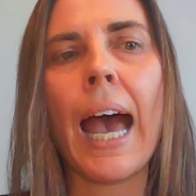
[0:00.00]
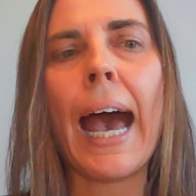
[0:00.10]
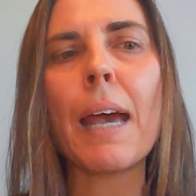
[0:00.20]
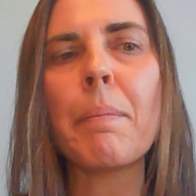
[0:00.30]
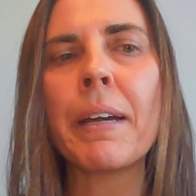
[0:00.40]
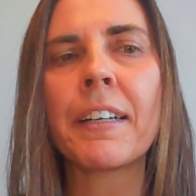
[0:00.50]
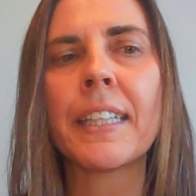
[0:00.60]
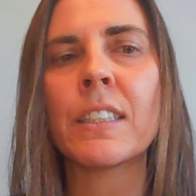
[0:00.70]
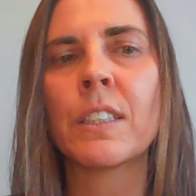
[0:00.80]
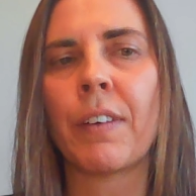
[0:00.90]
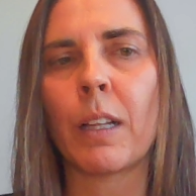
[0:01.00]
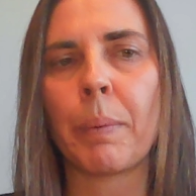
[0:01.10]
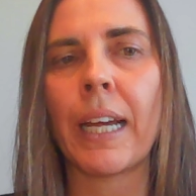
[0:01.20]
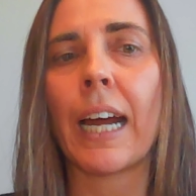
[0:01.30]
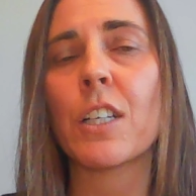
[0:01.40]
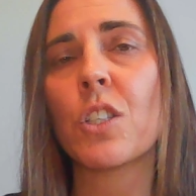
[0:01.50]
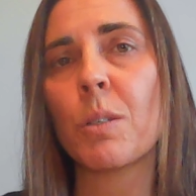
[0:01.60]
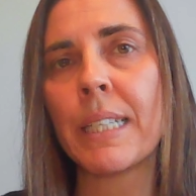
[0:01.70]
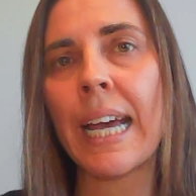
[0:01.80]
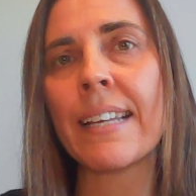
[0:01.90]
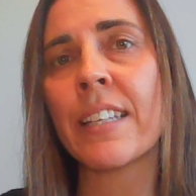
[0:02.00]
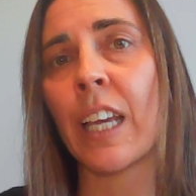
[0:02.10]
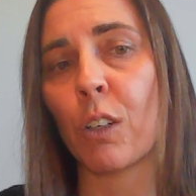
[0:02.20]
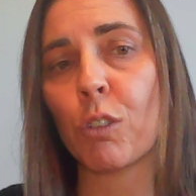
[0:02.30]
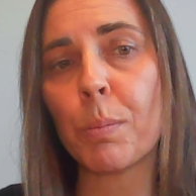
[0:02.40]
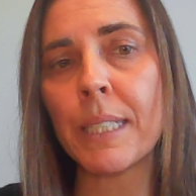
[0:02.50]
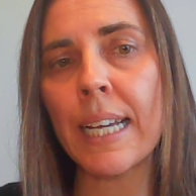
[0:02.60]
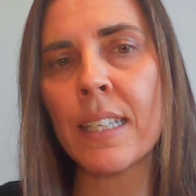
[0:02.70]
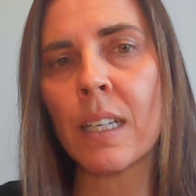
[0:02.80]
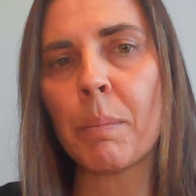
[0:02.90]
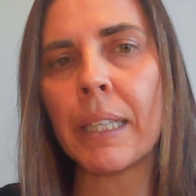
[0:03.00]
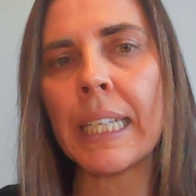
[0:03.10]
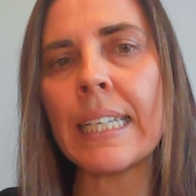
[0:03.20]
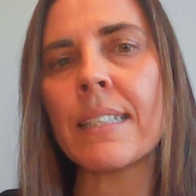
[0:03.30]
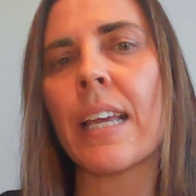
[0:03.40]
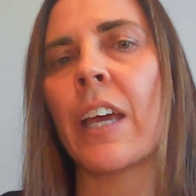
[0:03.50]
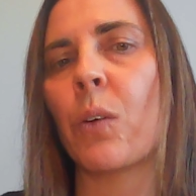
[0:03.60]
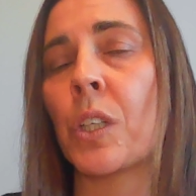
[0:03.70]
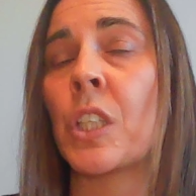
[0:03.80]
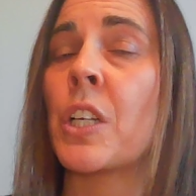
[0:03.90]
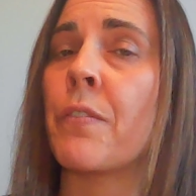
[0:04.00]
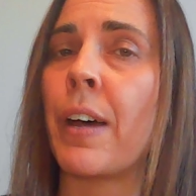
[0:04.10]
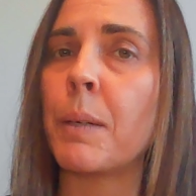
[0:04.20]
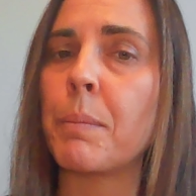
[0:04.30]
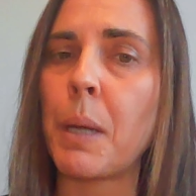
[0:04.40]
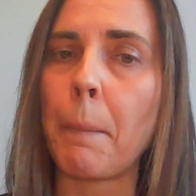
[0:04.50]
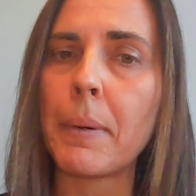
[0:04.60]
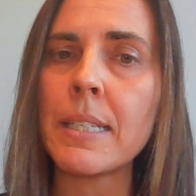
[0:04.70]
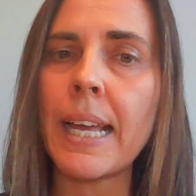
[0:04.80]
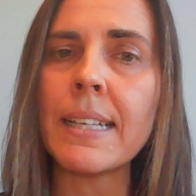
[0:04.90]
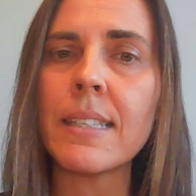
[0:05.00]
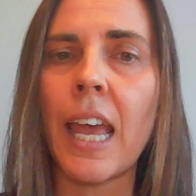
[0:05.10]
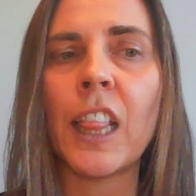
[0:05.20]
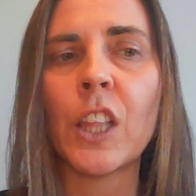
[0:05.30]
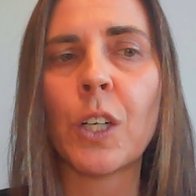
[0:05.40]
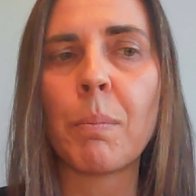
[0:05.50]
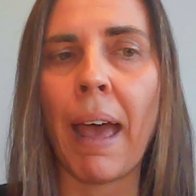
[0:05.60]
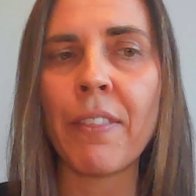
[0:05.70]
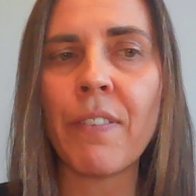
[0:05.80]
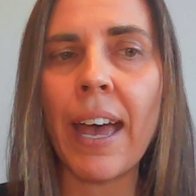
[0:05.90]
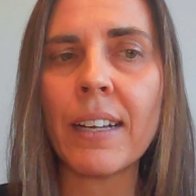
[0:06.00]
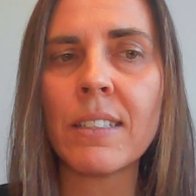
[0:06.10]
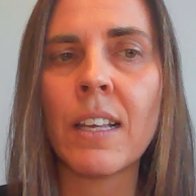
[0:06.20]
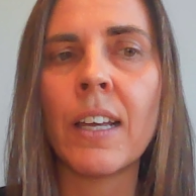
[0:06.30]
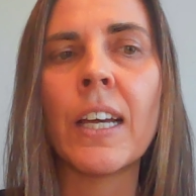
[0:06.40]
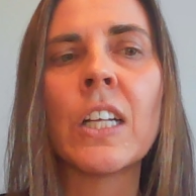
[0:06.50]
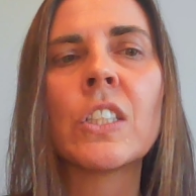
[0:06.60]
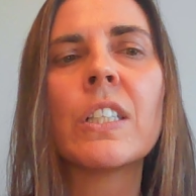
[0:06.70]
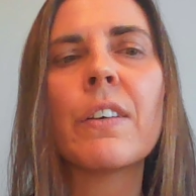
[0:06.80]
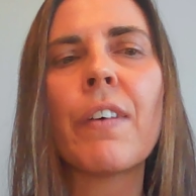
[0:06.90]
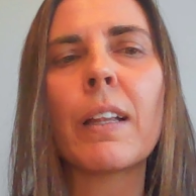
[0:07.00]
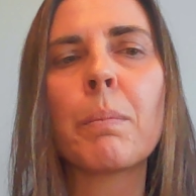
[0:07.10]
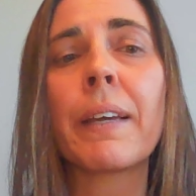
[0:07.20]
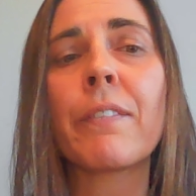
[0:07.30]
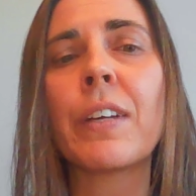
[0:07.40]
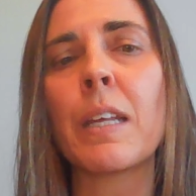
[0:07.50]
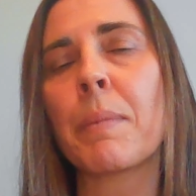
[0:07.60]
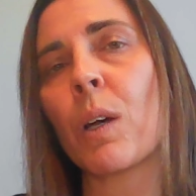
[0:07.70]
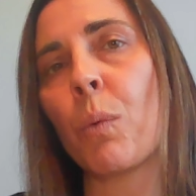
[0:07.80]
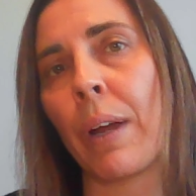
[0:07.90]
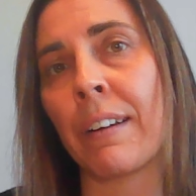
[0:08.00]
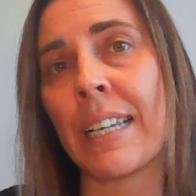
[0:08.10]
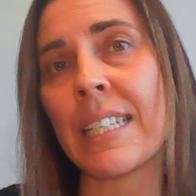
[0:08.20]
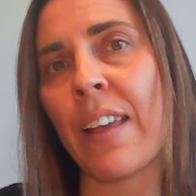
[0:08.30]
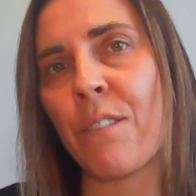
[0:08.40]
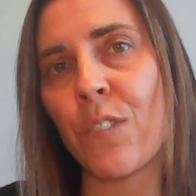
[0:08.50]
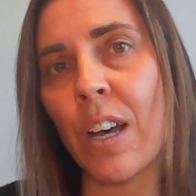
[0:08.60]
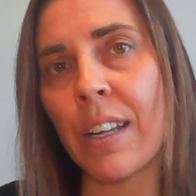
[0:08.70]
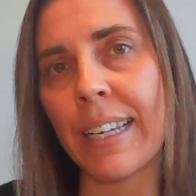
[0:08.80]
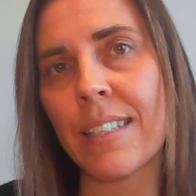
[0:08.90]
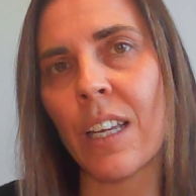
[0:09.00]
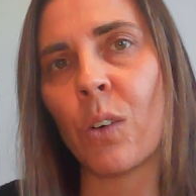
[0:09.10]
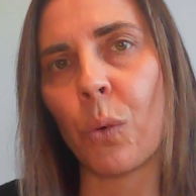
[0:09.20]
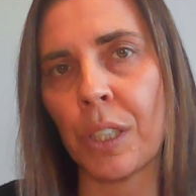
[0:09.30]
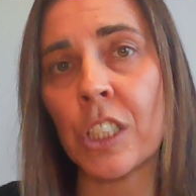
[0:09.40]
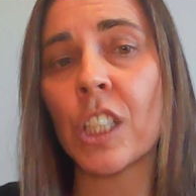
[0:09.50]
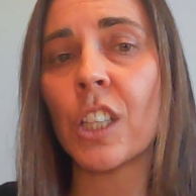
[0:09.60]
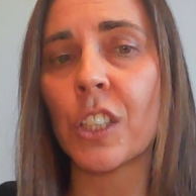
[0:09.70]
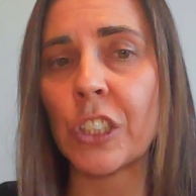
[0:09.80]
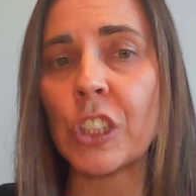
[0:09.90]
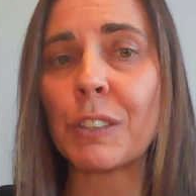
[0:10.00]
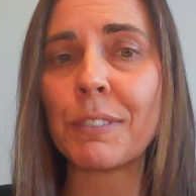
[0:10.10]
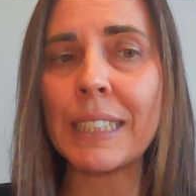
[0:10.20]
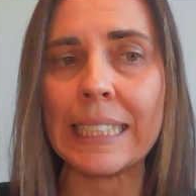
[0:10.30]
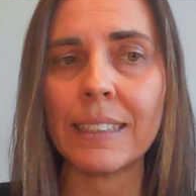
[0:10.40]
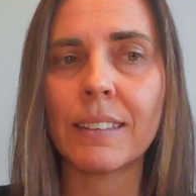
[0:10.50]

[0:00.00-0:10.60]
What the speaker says: I parallel developing our subitizing and groupitizing abilities in order to develop number sense and learn math facts to developing phonemic awareness and phonics in order to learn to read.